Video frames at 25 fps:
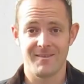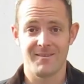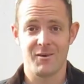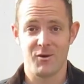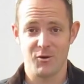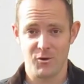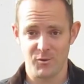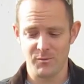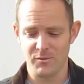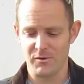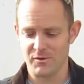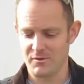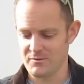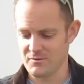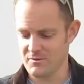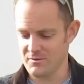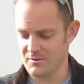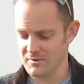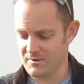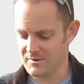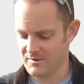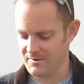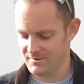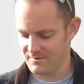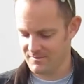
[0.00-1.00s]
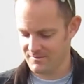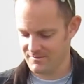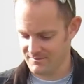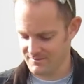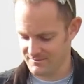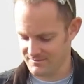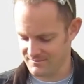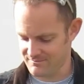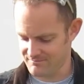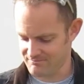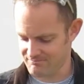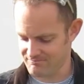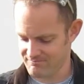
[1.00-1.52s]
Hope you enjoyed,
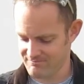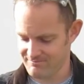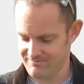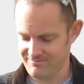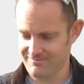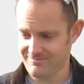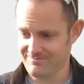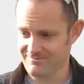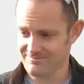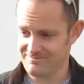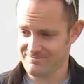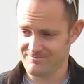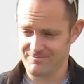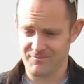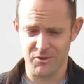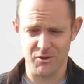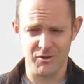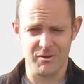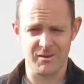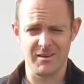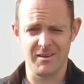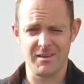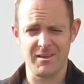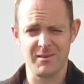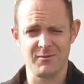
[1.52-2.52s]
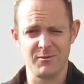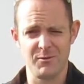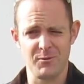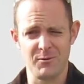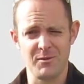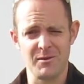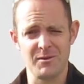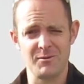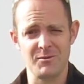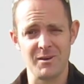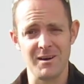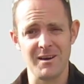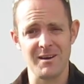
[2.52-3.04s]
and good luck if you want
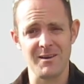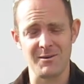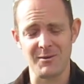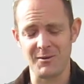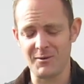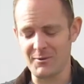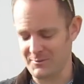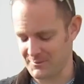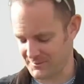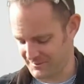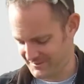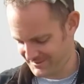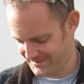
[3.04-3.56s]
to try your own.